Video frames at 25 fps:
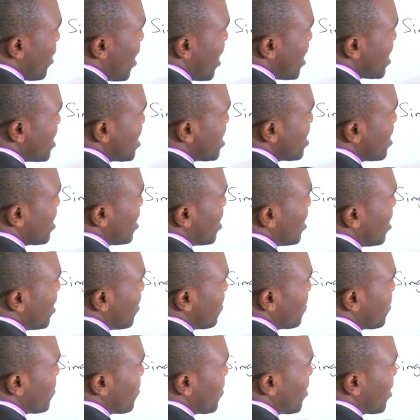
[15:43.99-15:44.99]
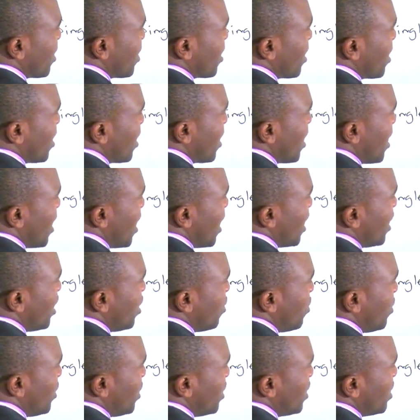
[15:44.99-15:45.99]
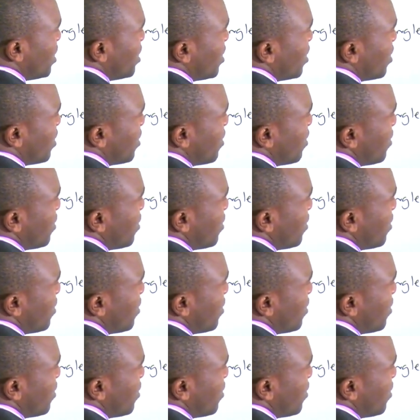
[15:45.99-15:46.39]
plus annuity.